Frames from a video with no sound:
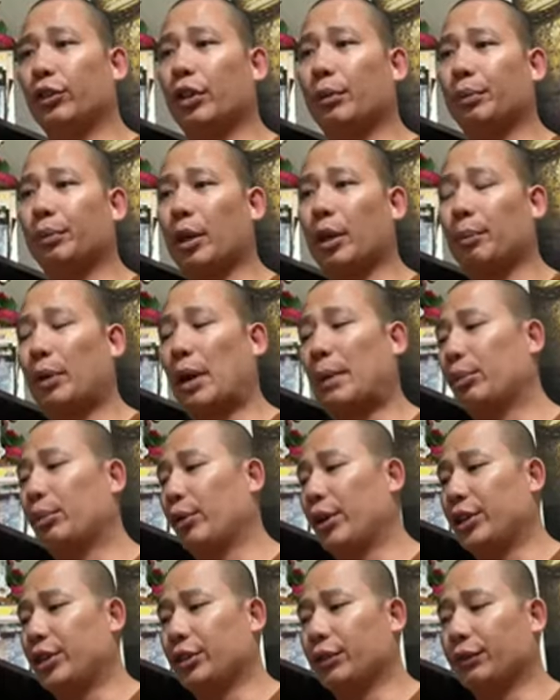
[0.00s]
the
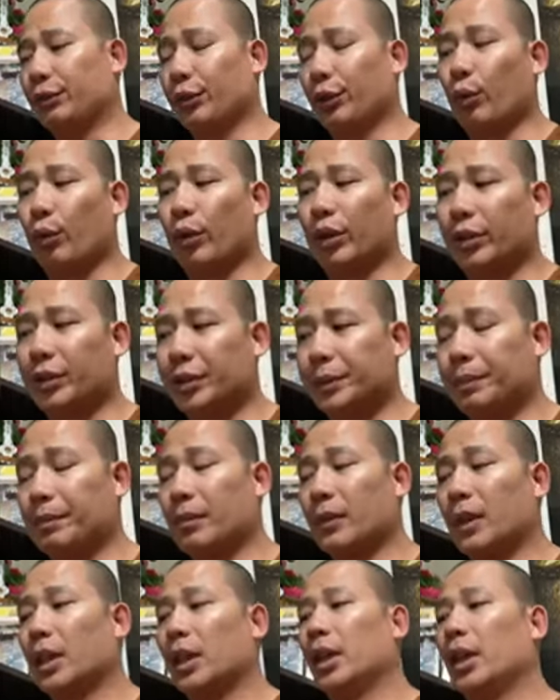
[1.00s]
preparation for the worst.
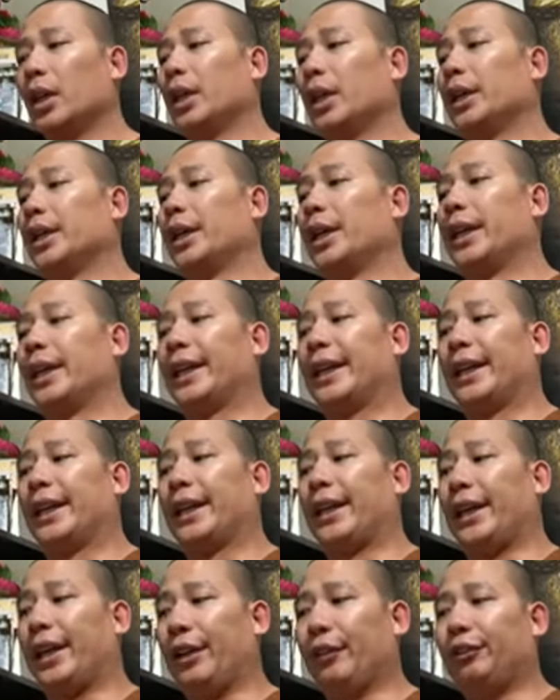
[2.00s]

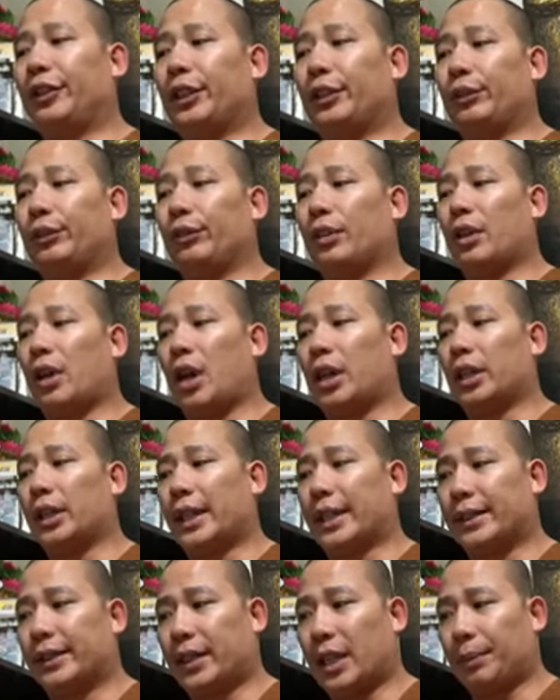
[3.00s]
If they do not
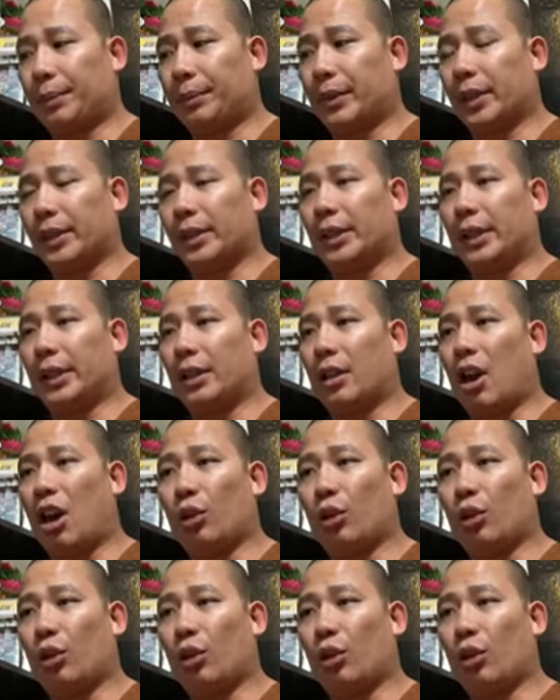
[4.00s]
accept this and not